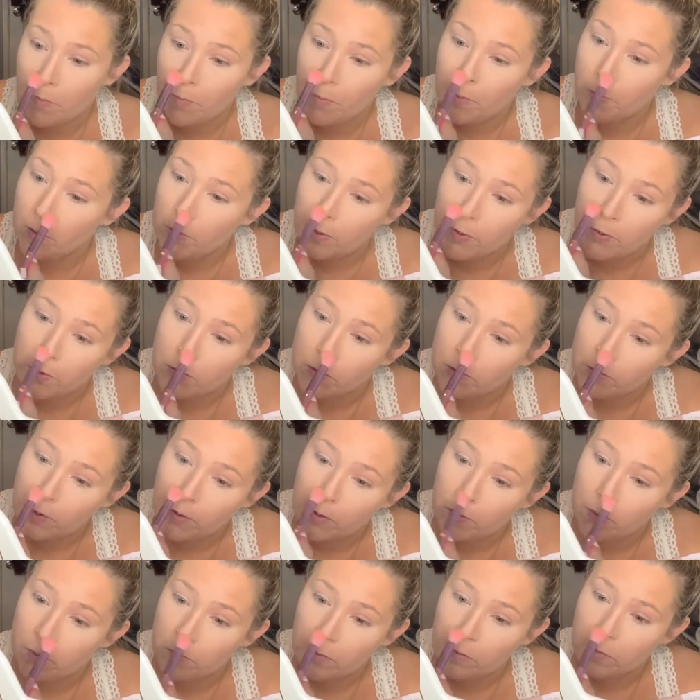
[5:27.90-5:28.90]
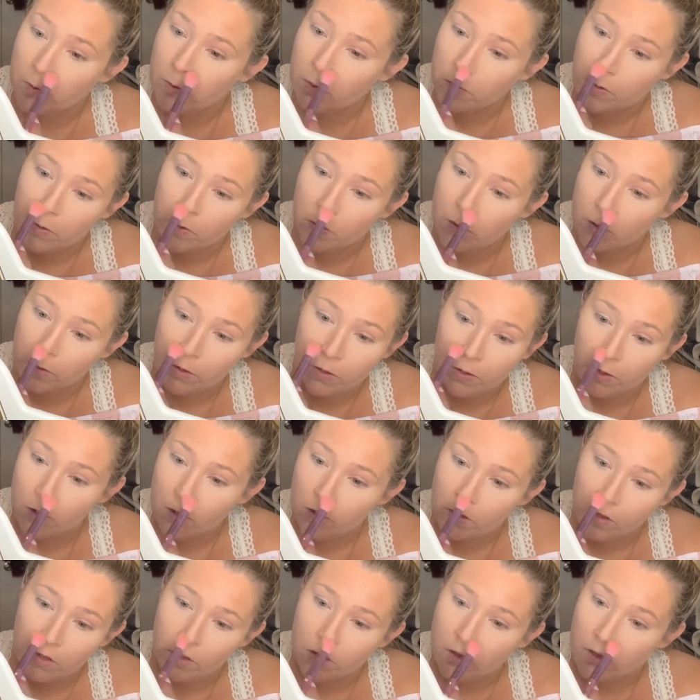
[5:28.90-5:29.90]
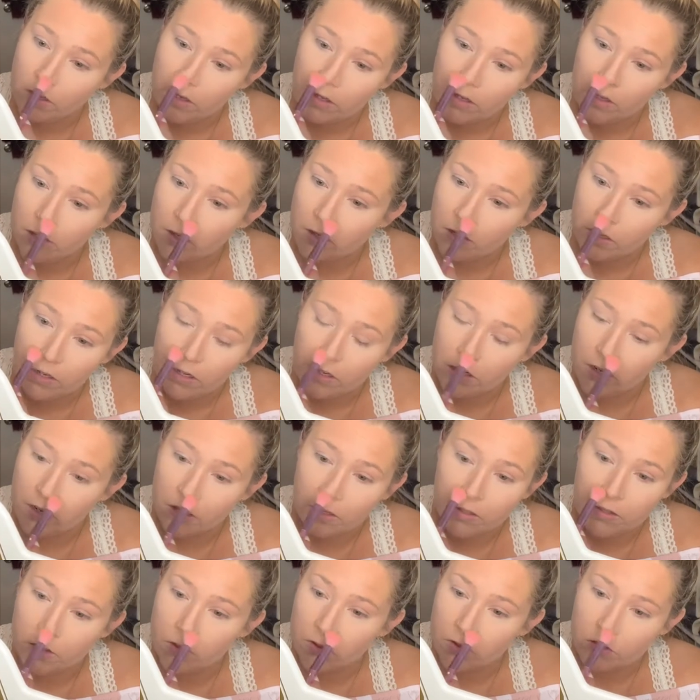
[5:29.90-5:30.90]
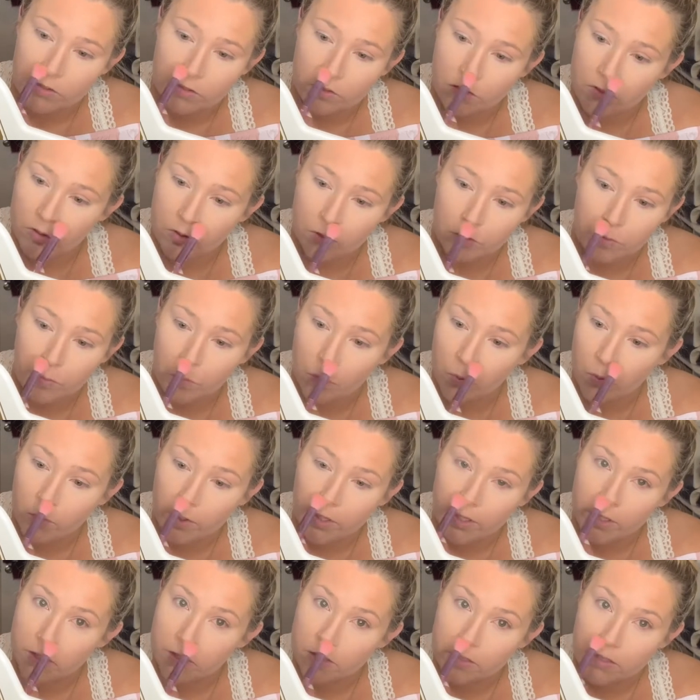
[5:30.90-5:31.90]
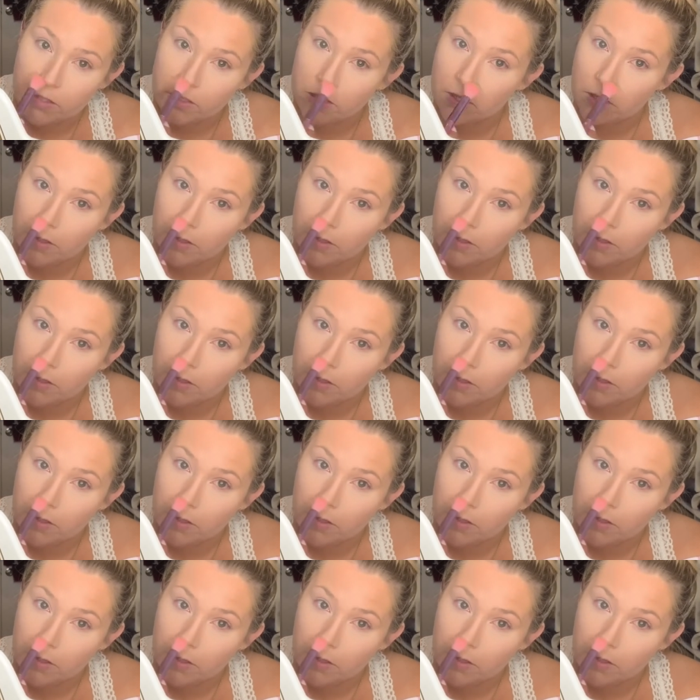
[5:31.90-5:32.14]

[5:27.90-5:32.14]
bring it down and connect those 2 points.